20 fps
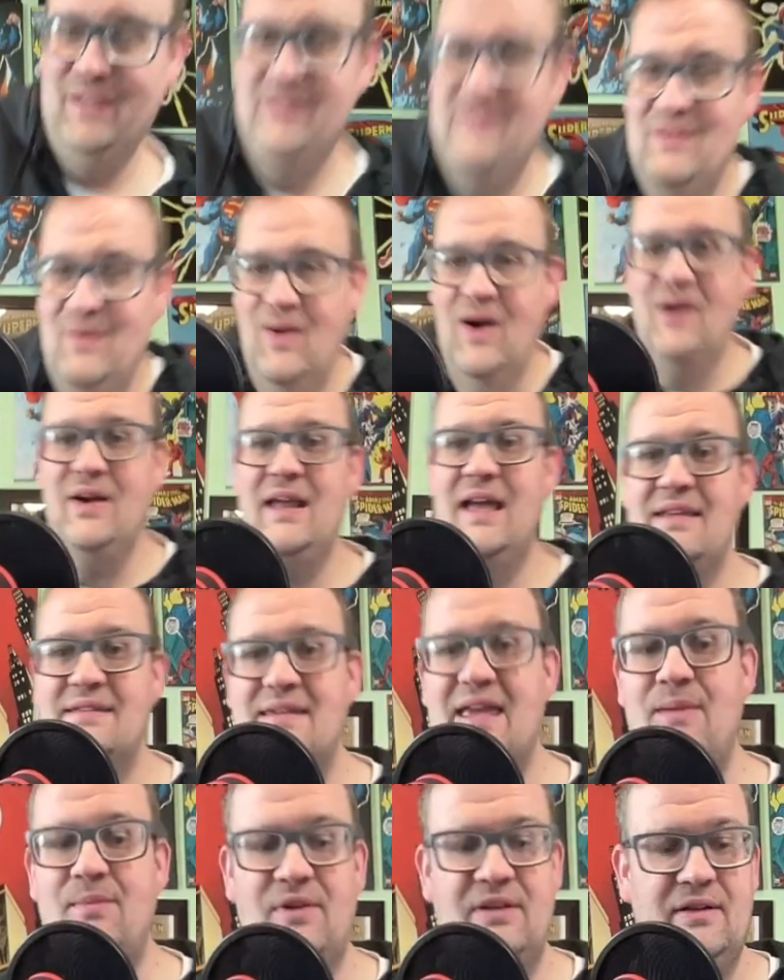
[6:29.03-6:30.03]
So our next
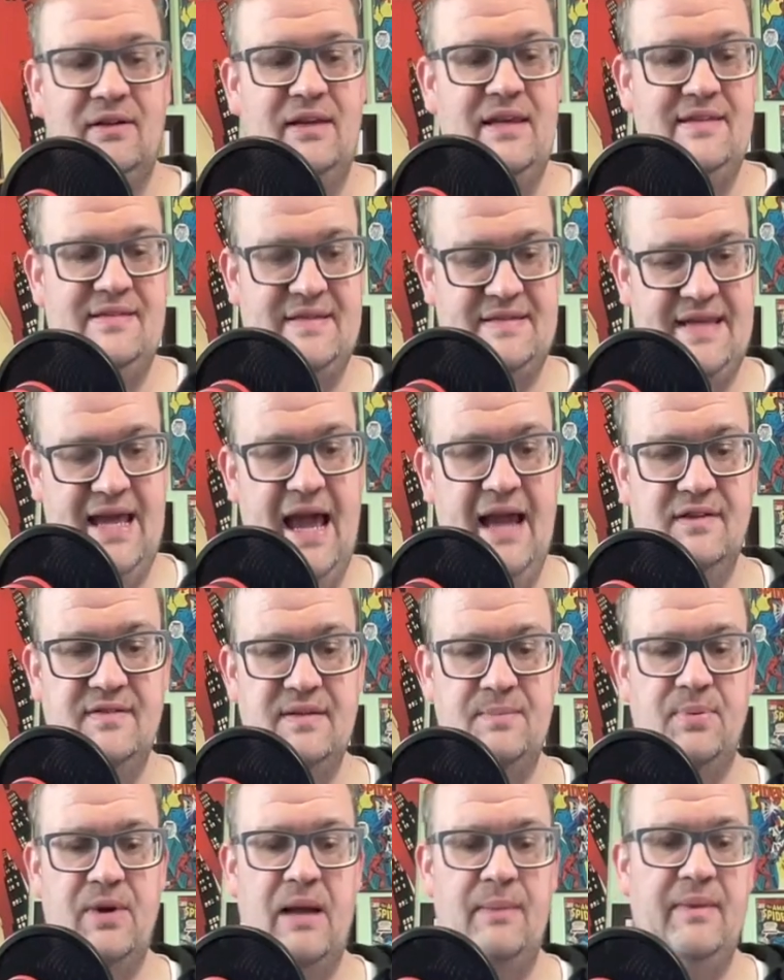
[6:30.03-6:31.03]
game on the list is
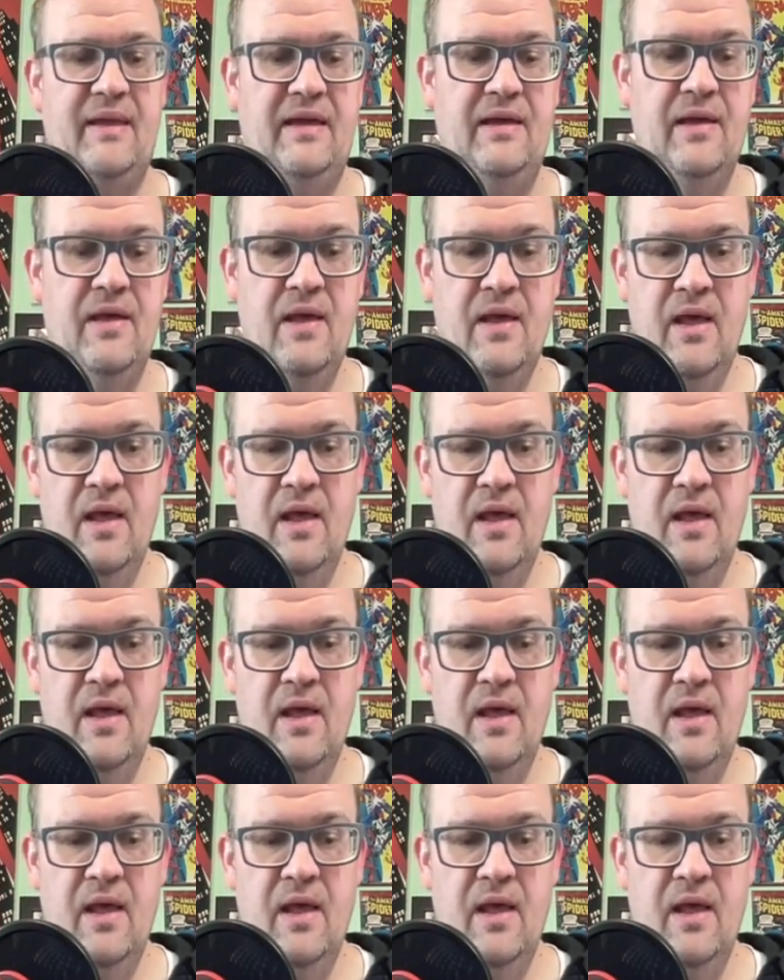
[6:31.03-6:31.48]
actually probably